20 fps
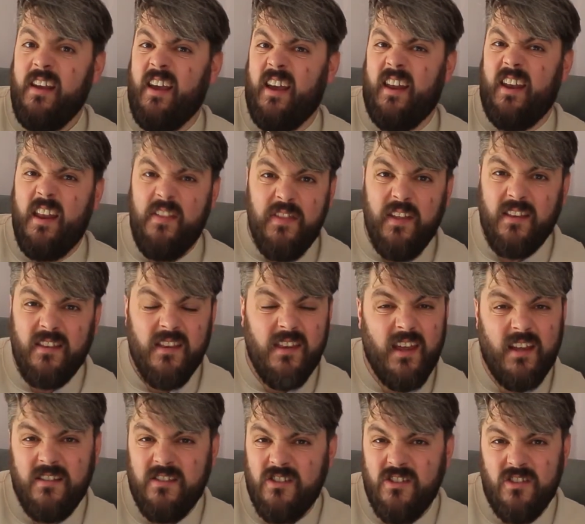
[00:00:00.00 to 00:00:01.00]
And I think that
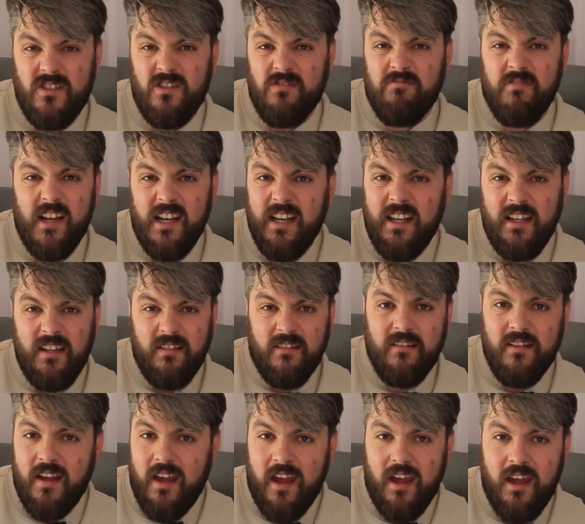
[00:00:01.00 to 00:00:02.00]
that's just a really
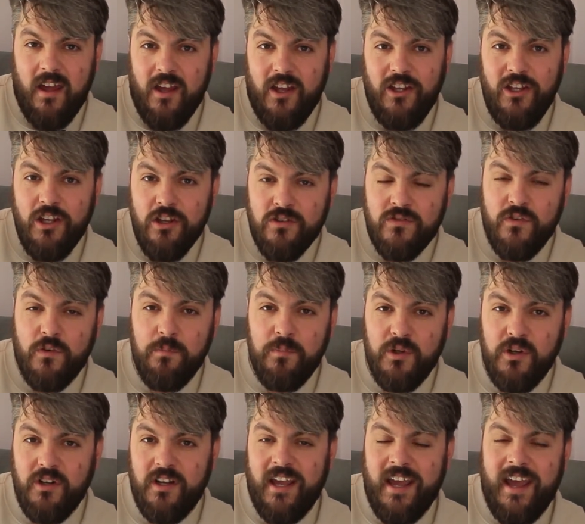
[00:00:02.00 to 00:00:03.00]
uh, useful
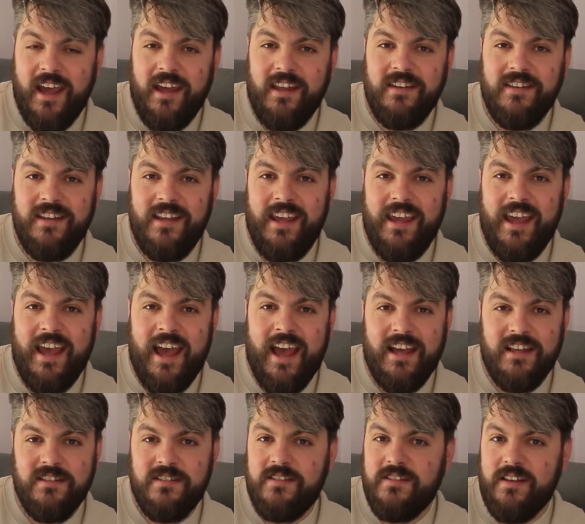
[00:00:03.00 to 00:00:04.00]
book and it
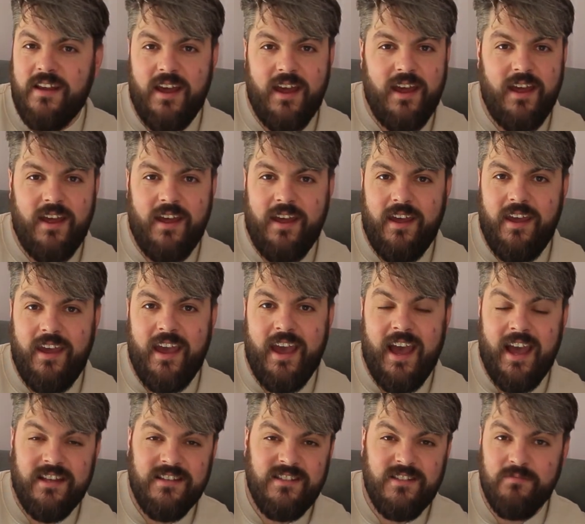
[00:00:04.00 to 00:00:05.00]
has, uh, it
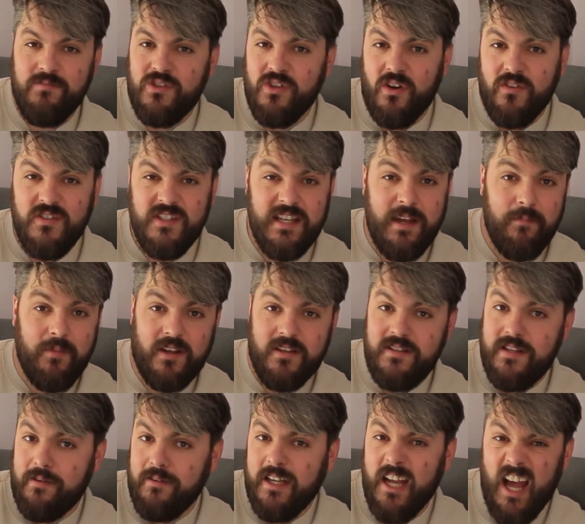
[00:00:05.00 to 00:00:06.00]
has some sort of step by
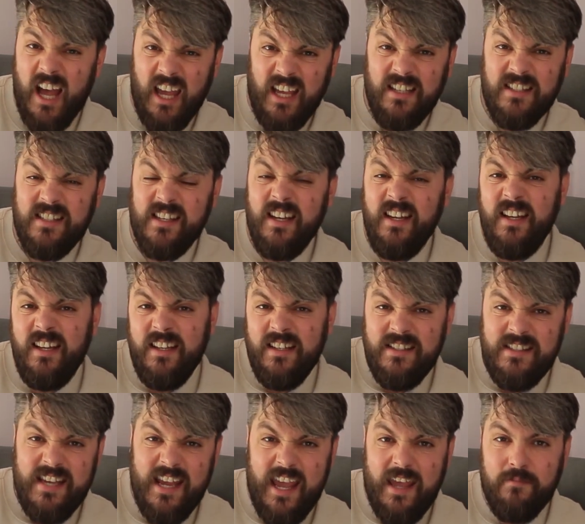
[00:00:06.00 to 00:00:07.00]
step guides
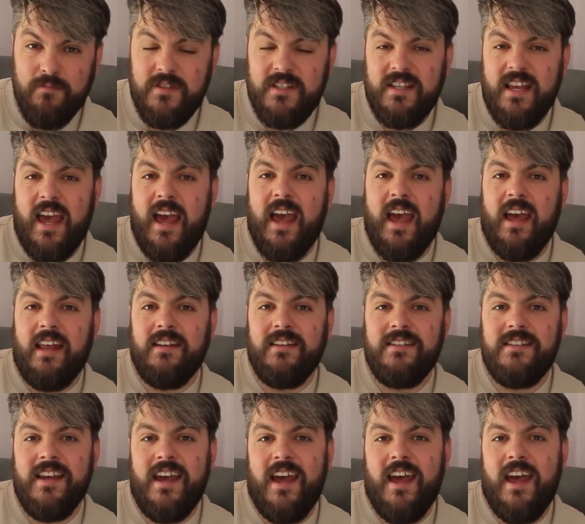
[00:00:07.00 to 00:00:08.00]
tips
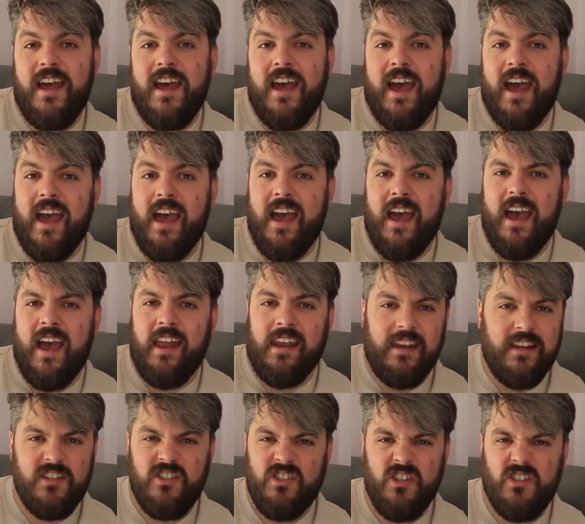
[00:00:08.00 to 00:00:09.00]
and uh,
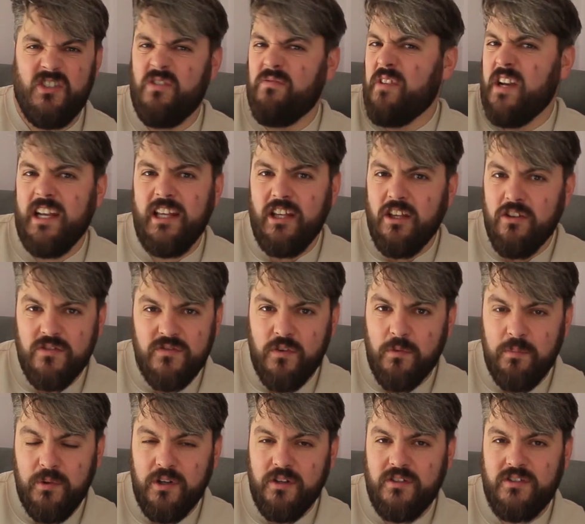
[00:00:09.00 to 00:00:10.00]
and it's just a really useful
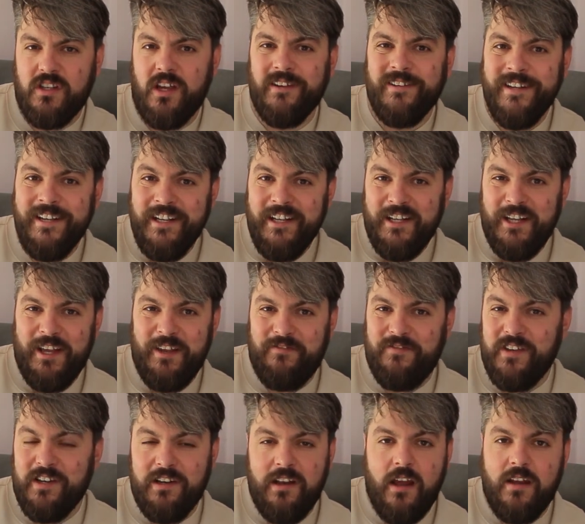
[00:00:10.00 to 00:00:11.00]
book. So
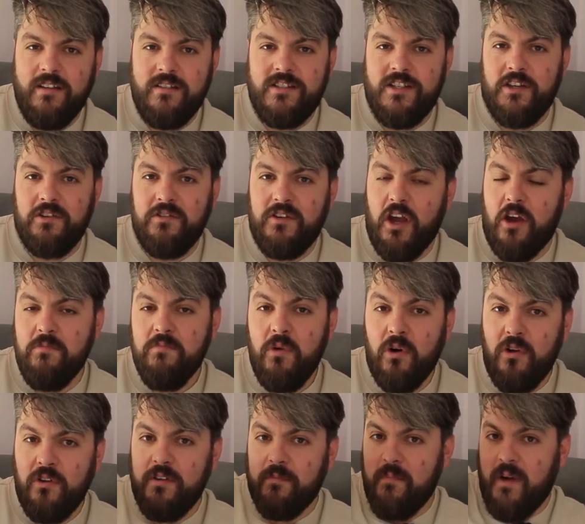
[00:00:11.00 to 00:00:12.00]
if you'd like to go
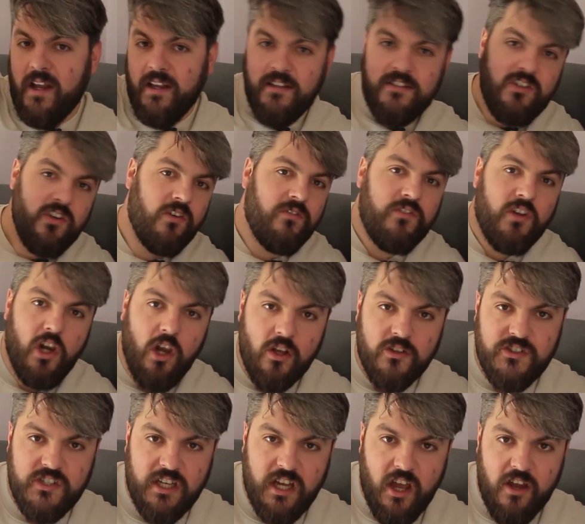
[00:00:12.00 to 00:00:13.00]
more than my sort of
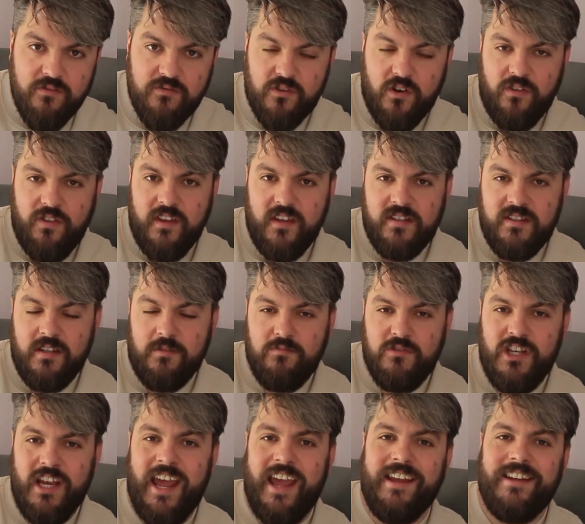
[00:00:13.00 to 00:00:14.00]
glossing over on this
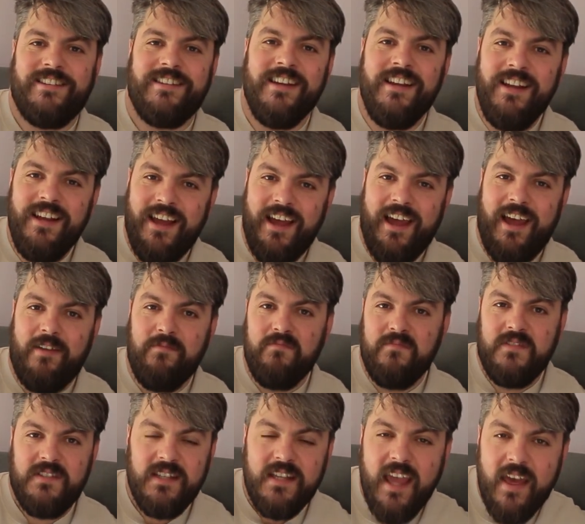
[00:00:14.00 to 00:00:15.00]
subject um,
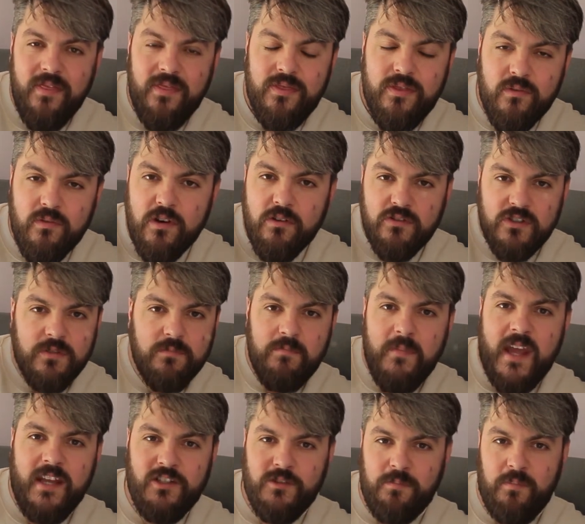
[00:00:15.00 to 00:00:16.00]
to get through some
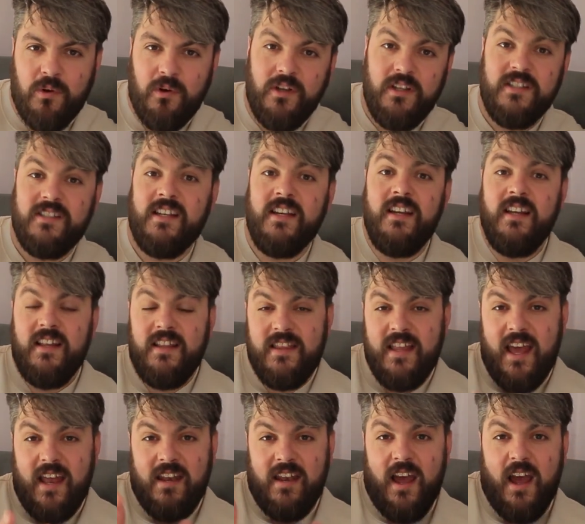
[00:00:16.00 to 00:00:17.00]
major points,
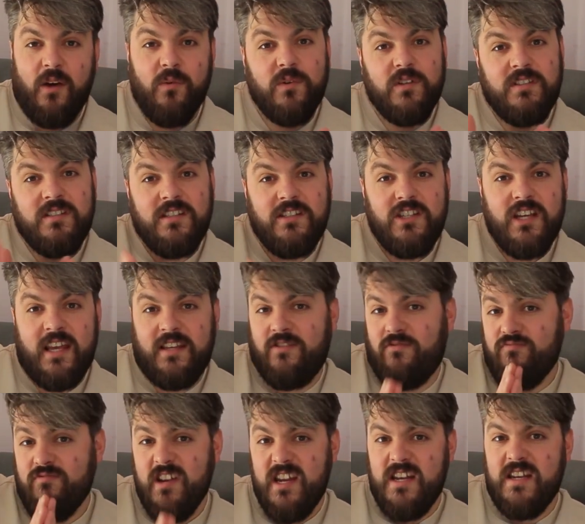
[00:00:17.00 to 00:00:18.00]
then I would
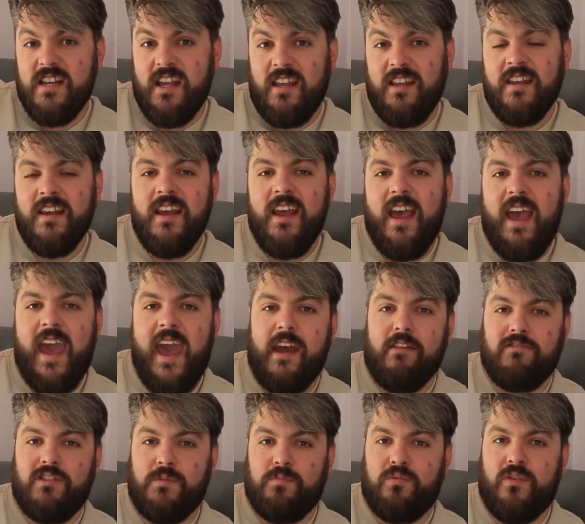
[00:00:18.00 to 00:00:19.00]
suggest reading
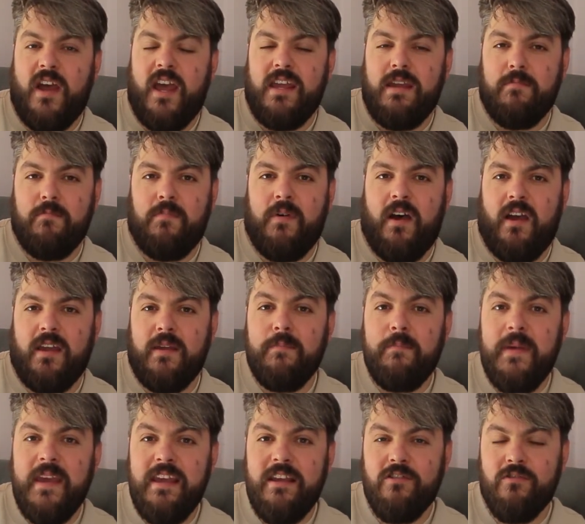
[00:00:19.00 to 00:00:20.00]
How to Pray by
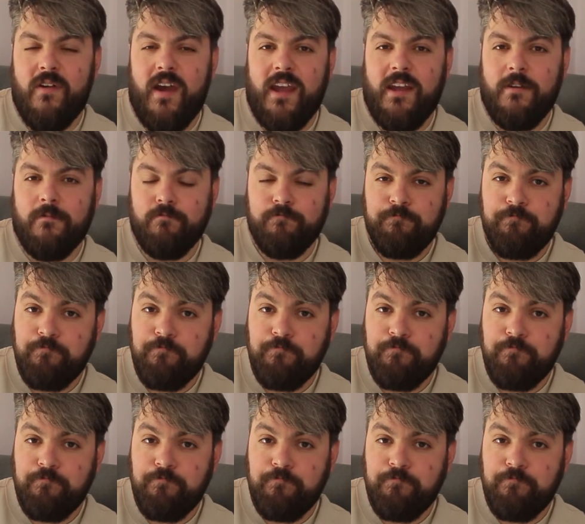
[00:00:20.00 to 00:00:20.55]
Pete Greig.